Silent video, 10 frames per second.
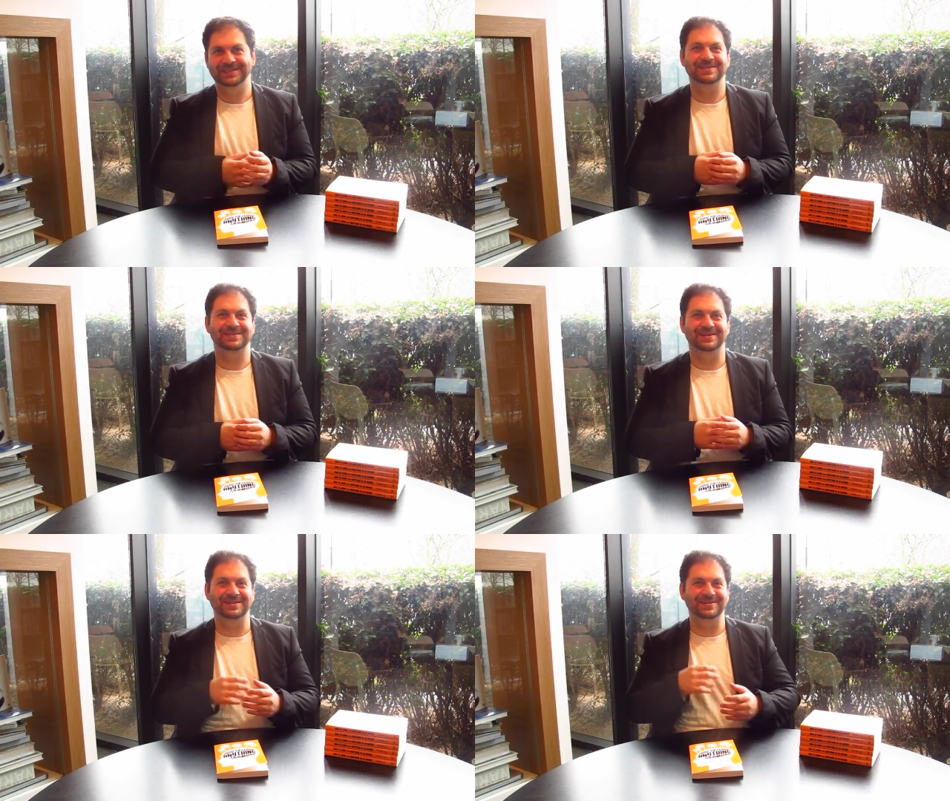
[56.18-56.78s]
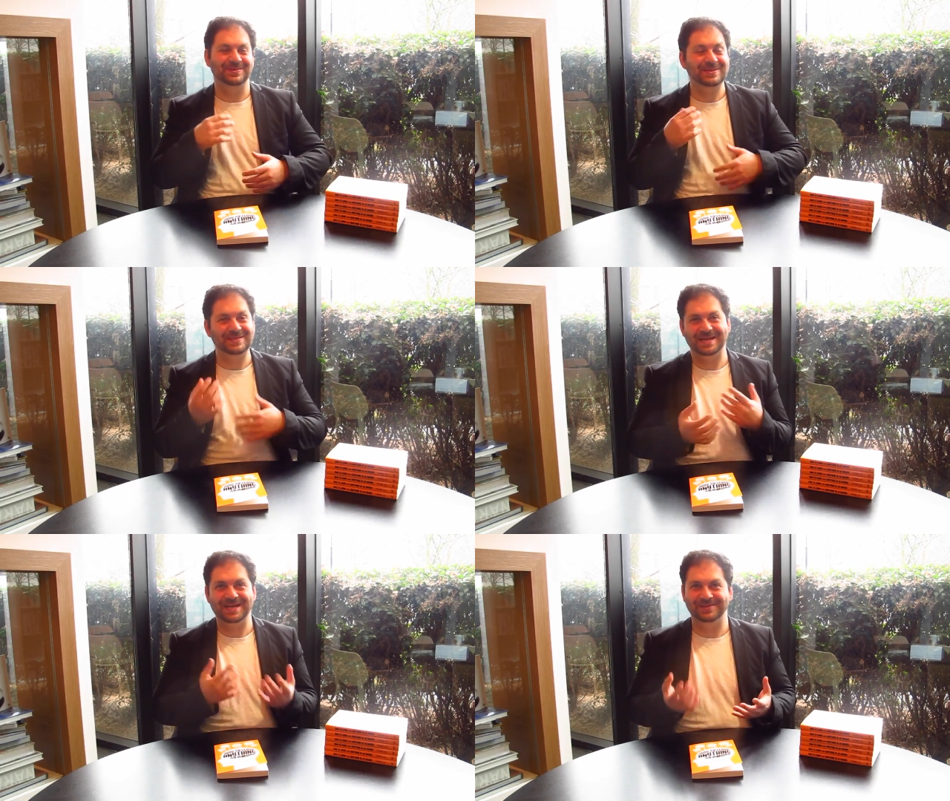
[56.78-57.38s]
So little
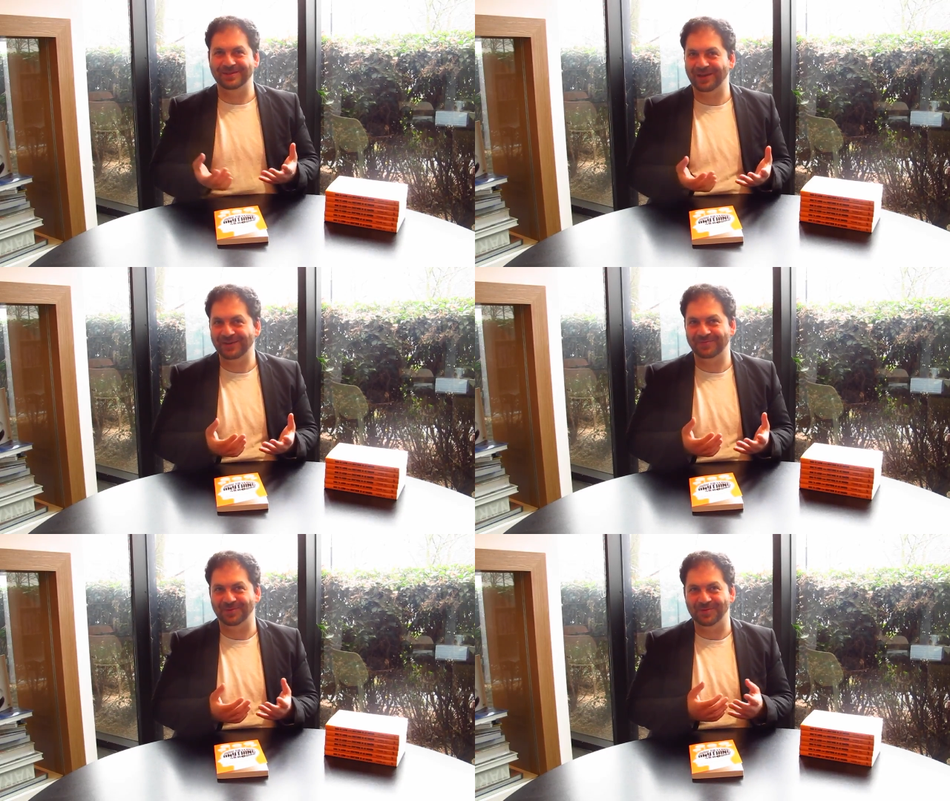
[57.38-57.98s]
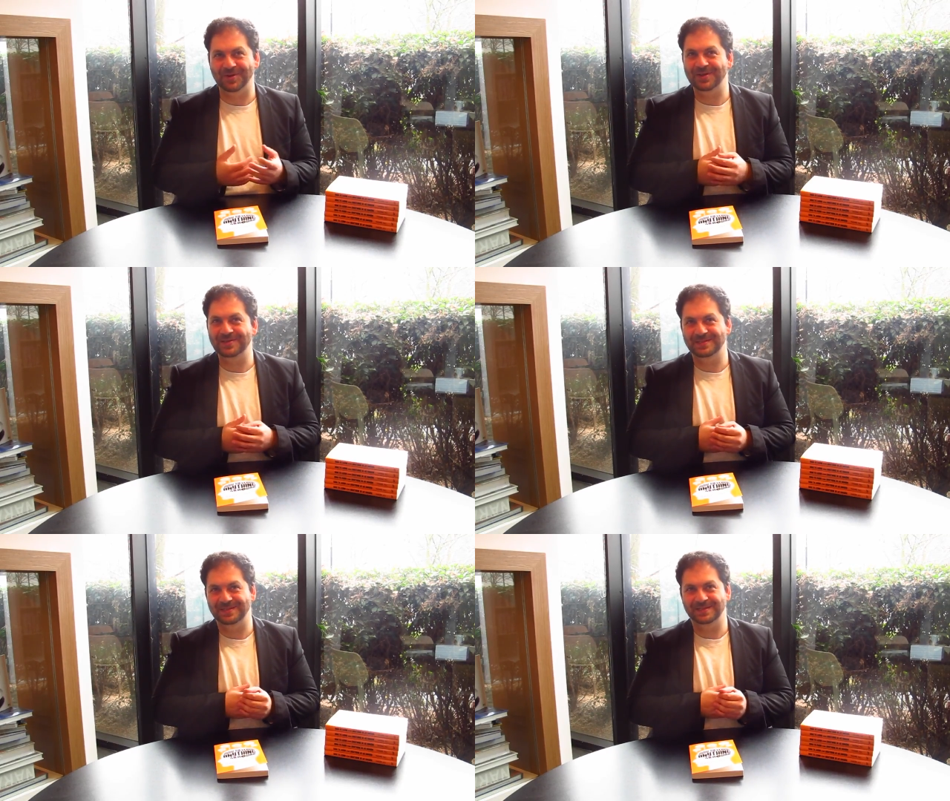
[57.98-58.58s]
sound alike for
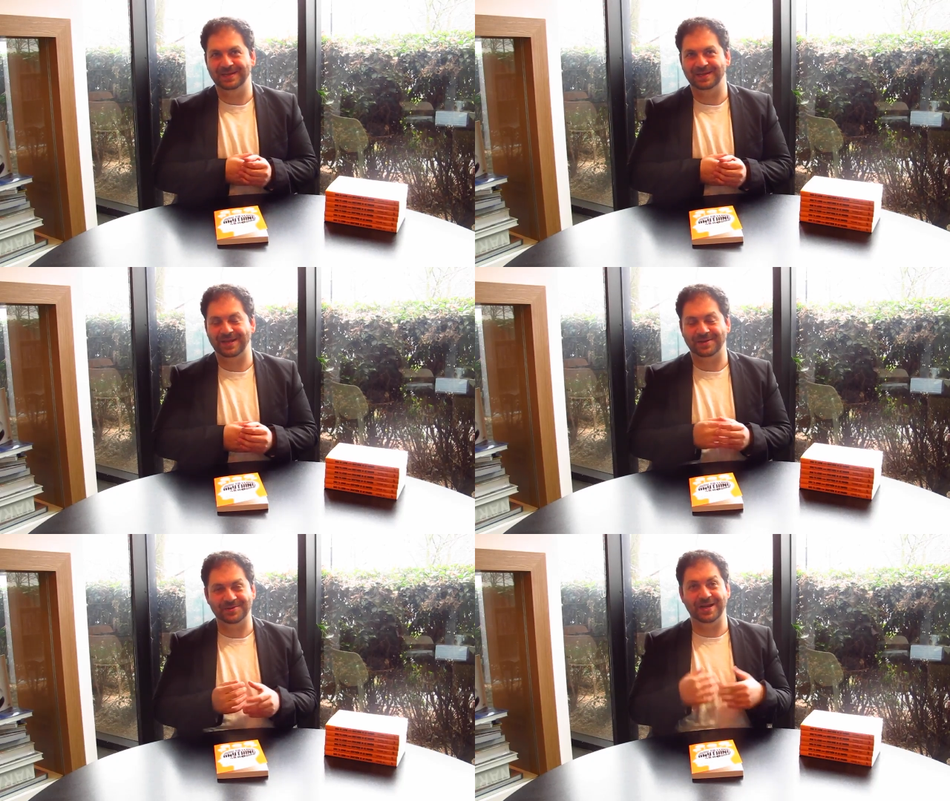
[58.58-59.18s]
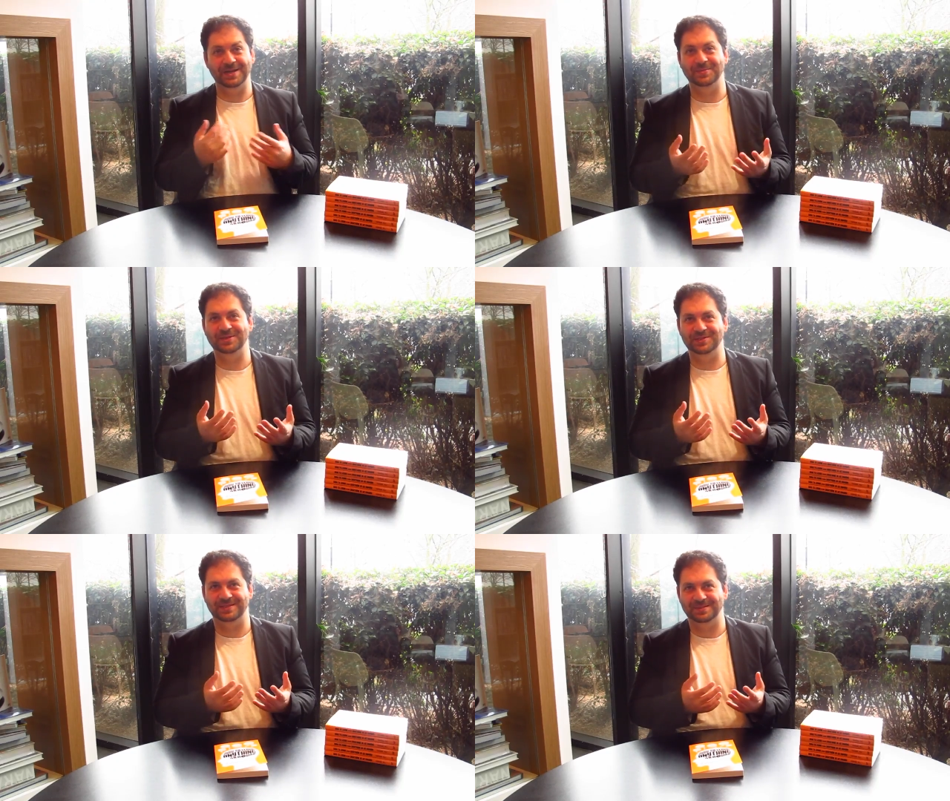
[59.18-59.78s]
words and that create
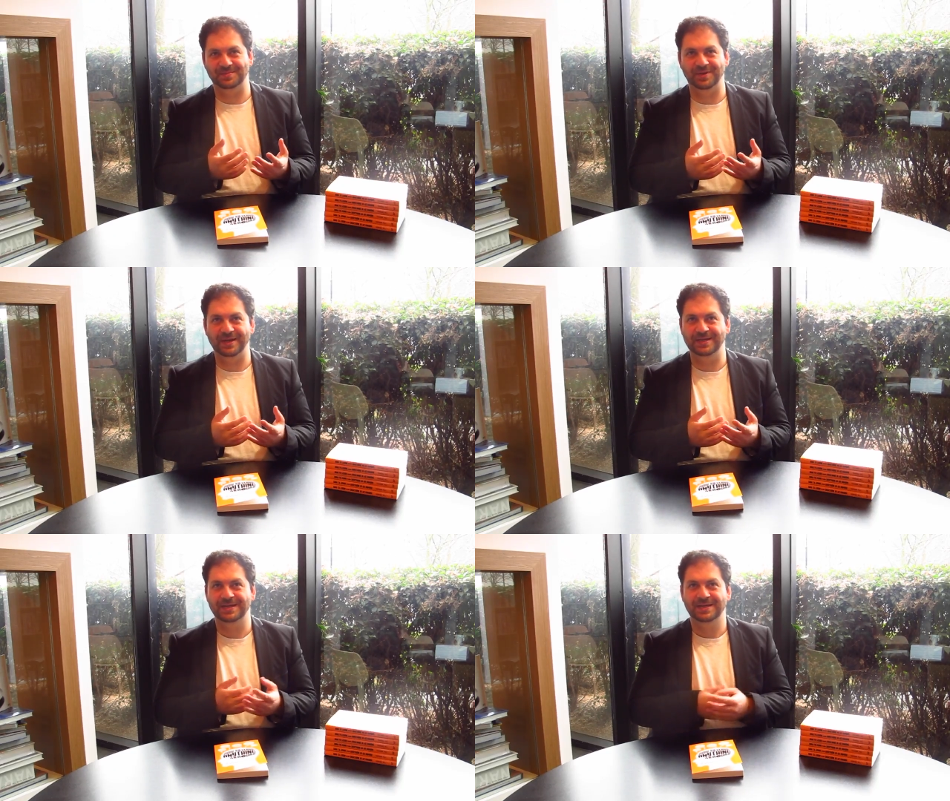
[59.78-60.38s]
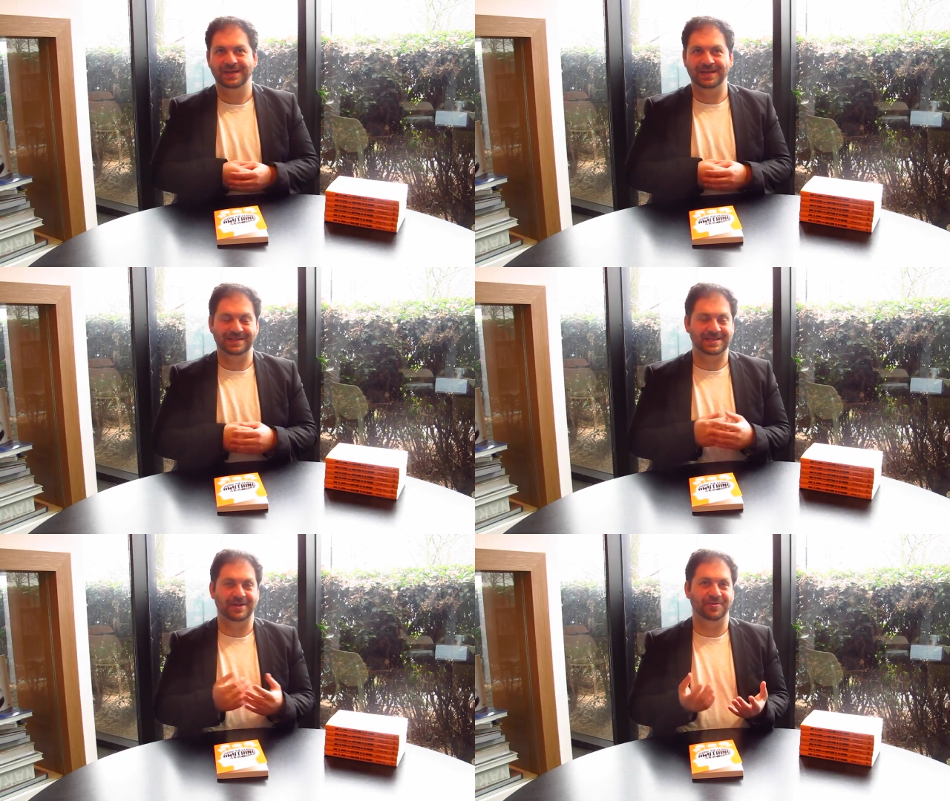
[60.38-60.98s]
images in the brain, and
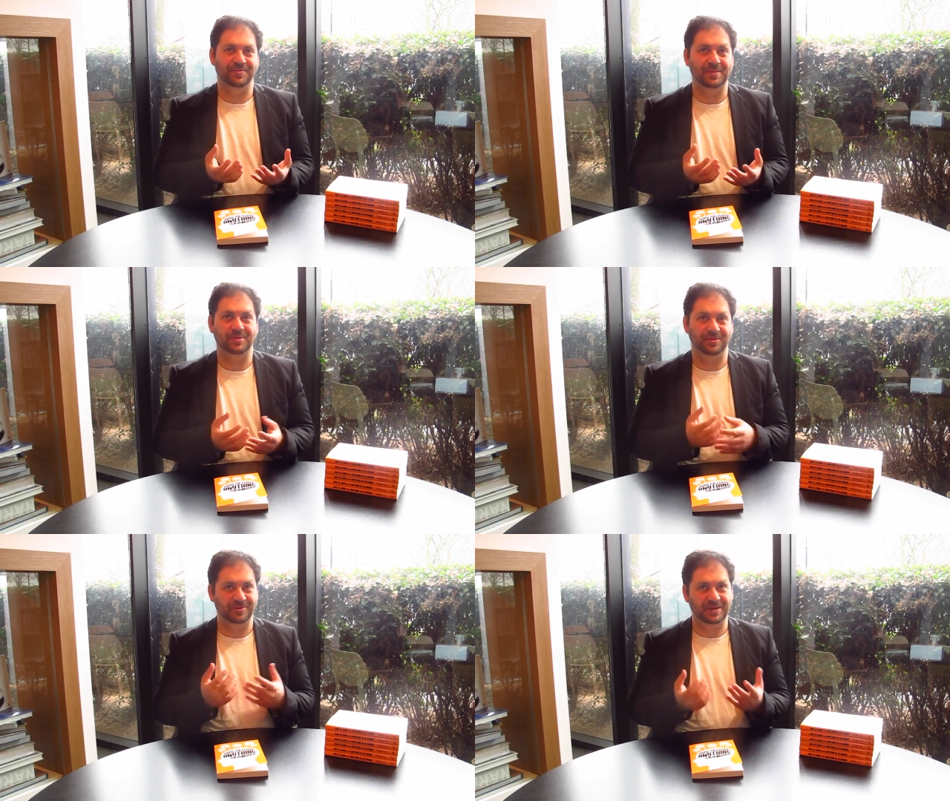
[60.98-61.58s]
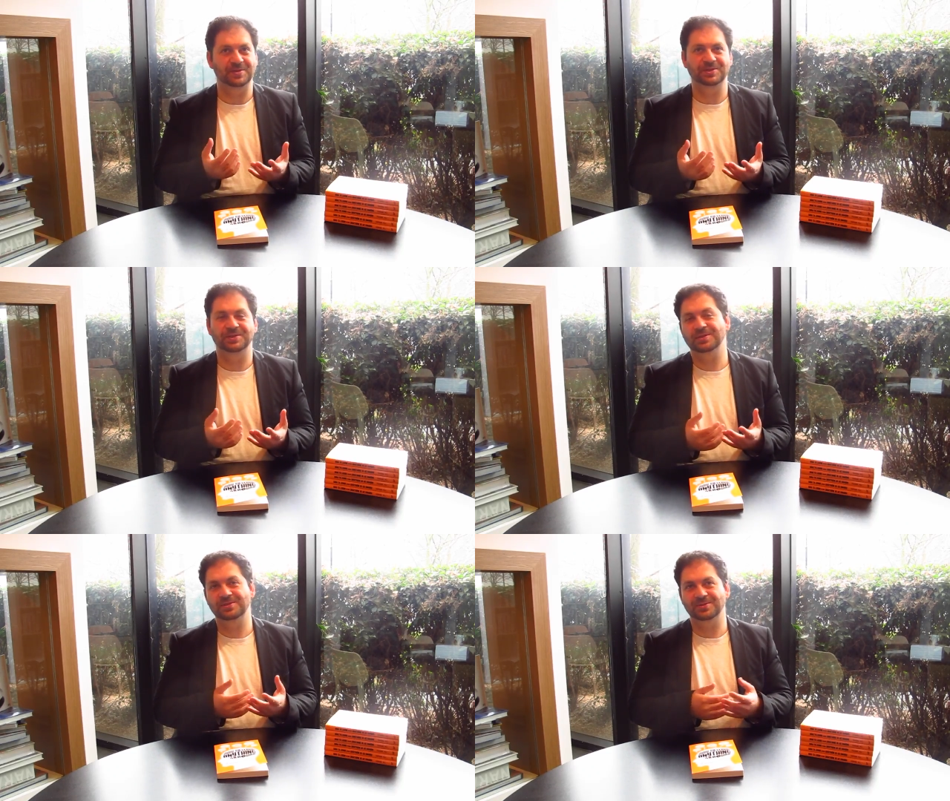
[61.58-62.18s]
that's how we remember through
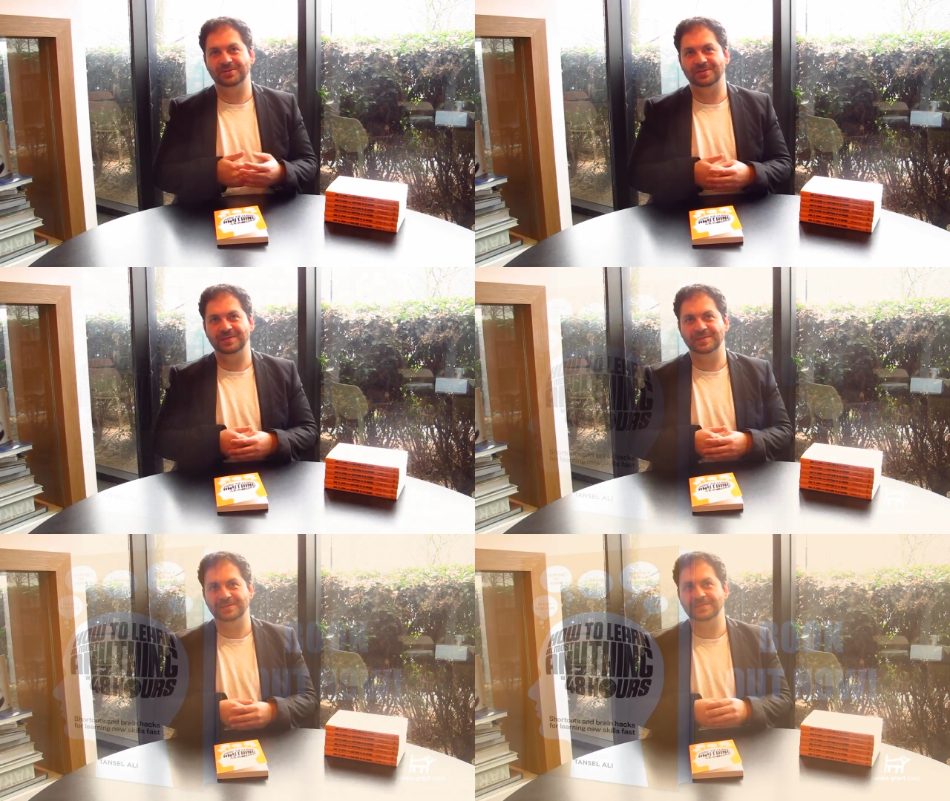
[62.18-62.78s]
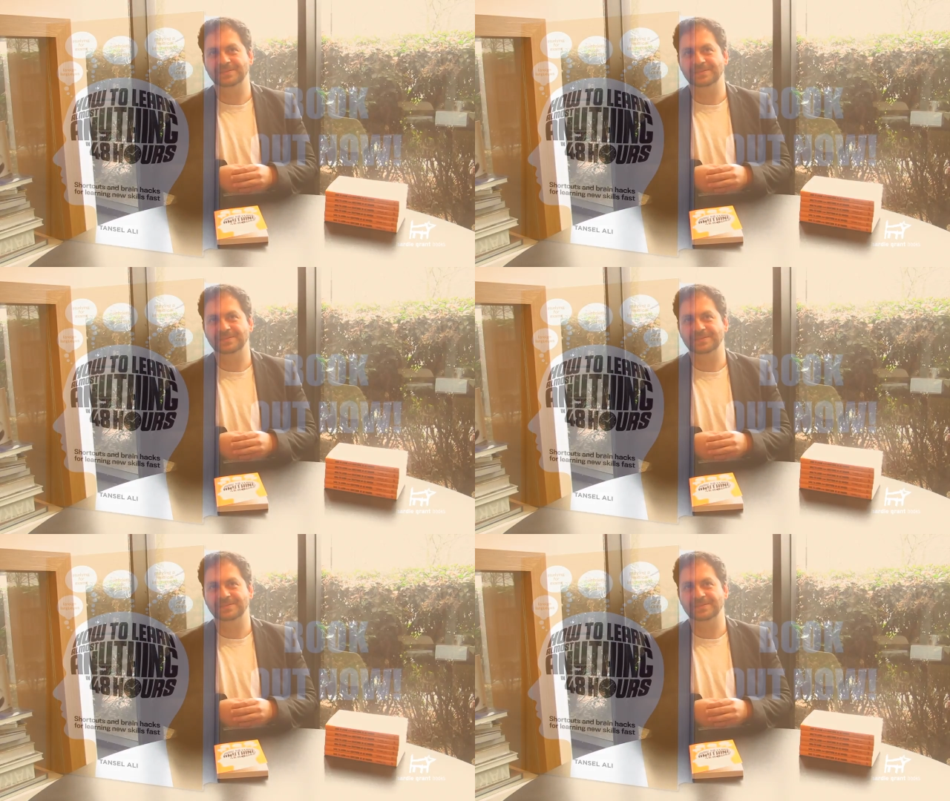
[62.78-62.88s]
images and stories.